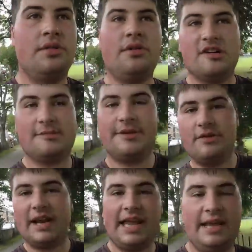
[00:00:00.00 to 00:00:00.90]
Though it's been
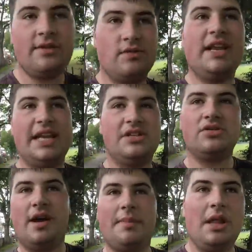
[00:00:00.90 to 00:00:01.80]
really, really
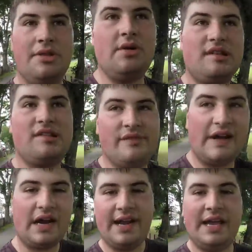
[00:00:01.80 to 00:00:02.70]
enjoyable, though it's
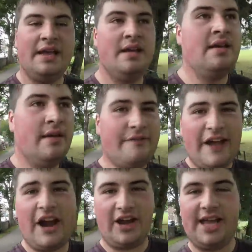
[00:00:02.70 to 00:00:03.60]
very,
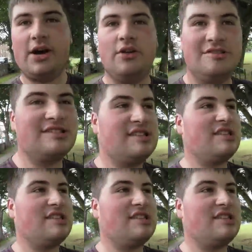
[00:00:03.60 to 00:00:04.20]
very cold.